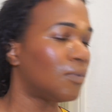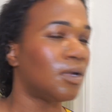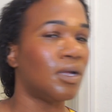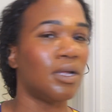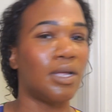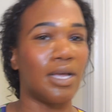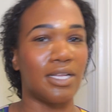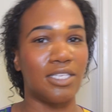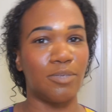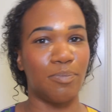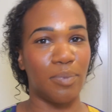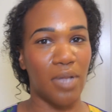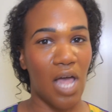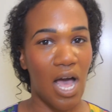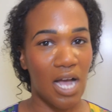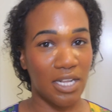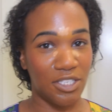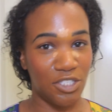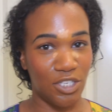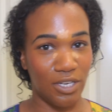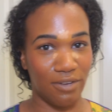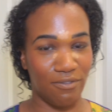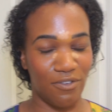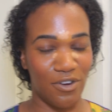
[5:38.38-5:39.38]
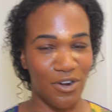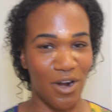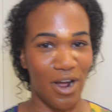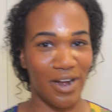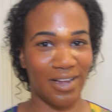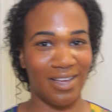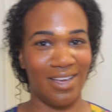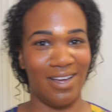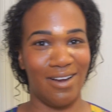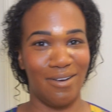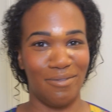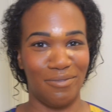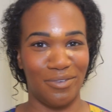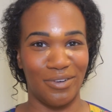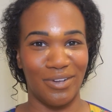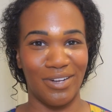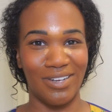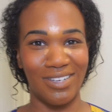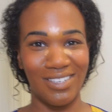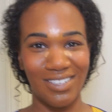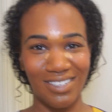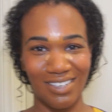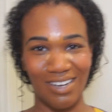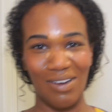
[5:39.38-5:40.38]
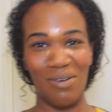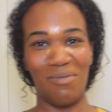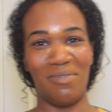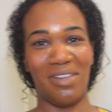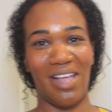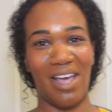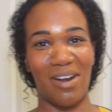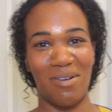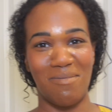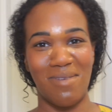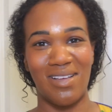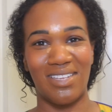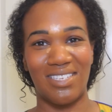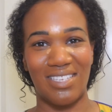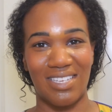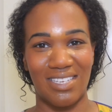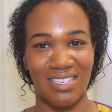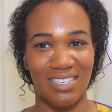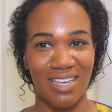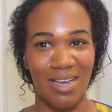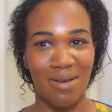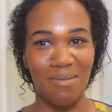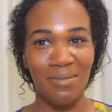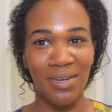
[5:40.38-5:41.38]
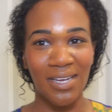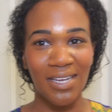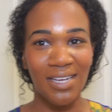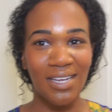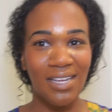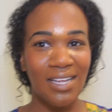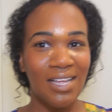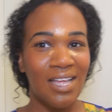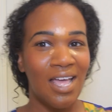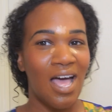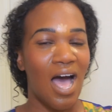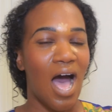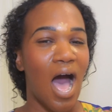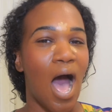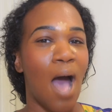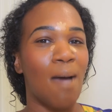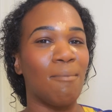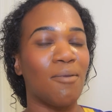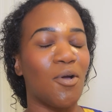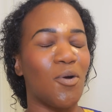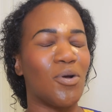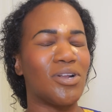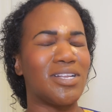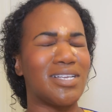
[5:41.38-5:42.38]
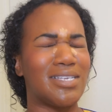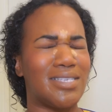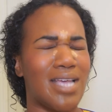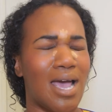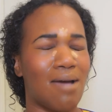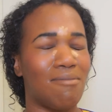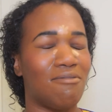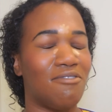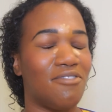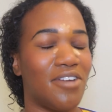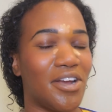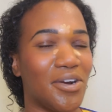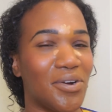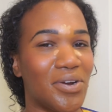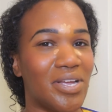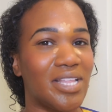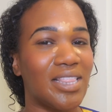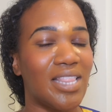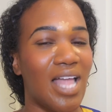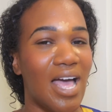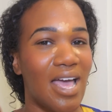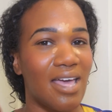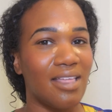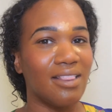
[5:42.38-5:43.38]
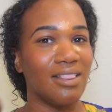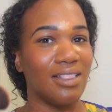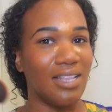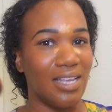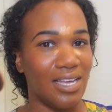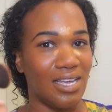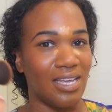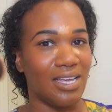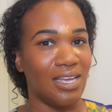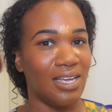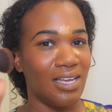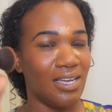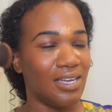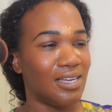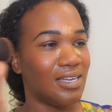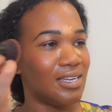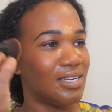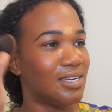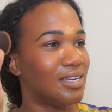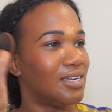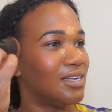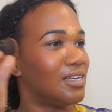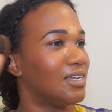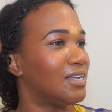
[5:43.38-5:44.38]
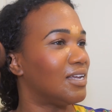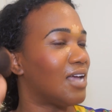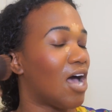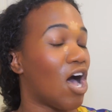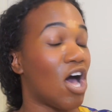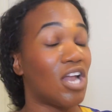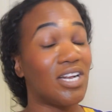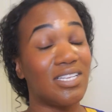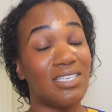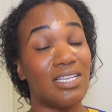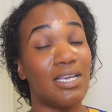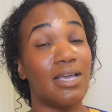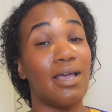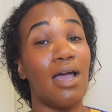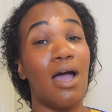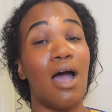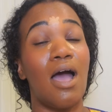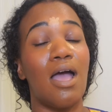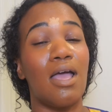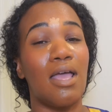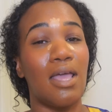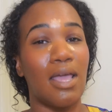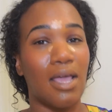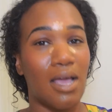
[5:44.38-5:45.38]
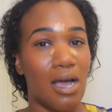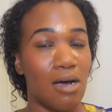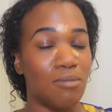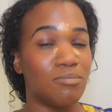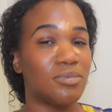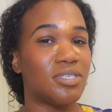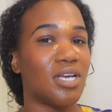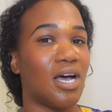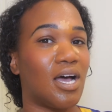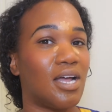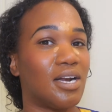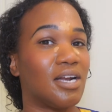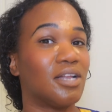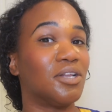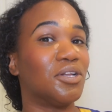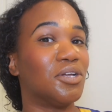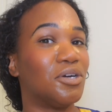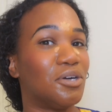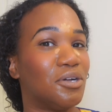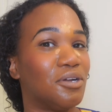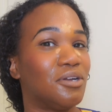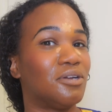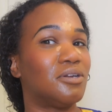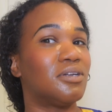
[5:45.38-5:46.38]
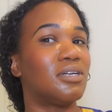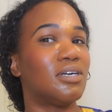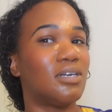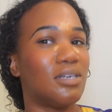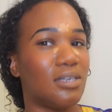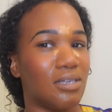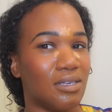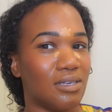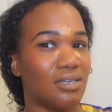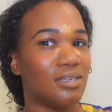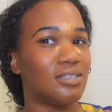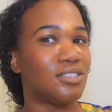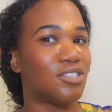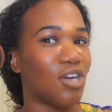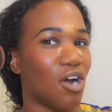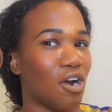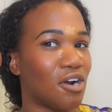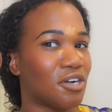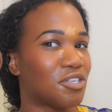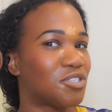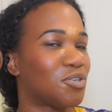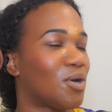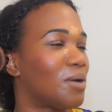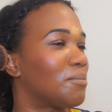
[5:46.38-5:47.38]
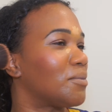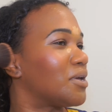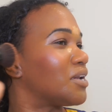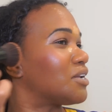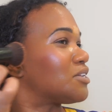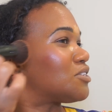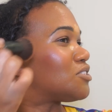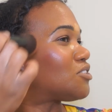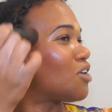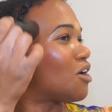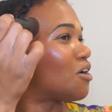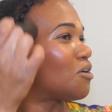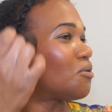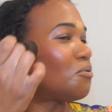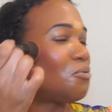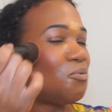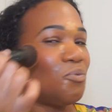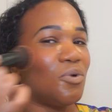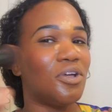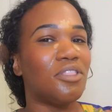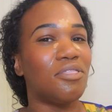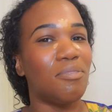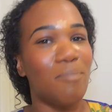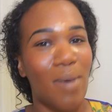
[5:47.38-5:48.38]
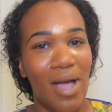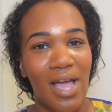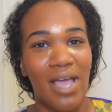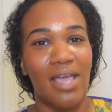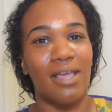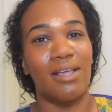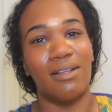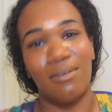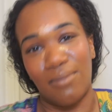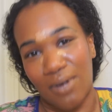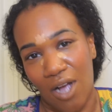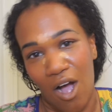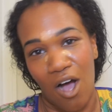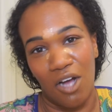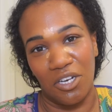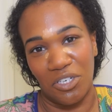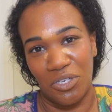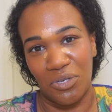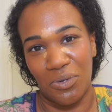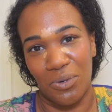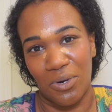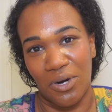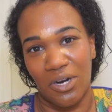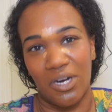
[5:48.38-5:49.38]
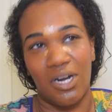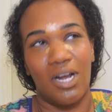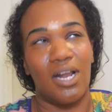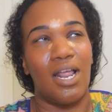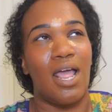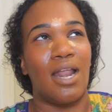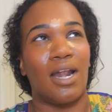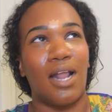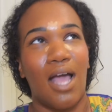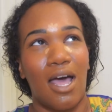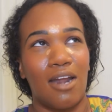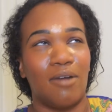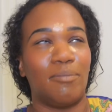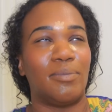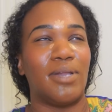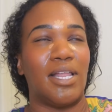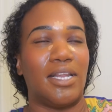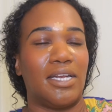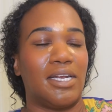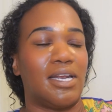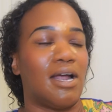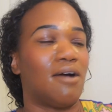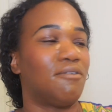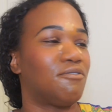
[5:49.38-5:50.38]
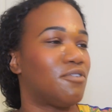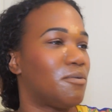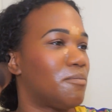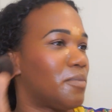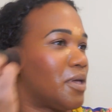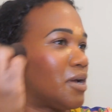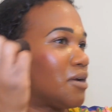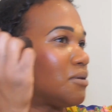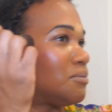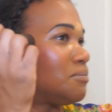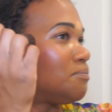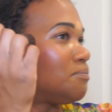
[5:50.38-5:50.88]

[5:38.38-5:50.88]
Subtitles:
Gets blotchy if you're not careful. Hopefully I don't mess this up. I'm going to tap very lightly. Honestly, it comes on a little dark, so I'm gonna start with my contour and kind of blend it out from there.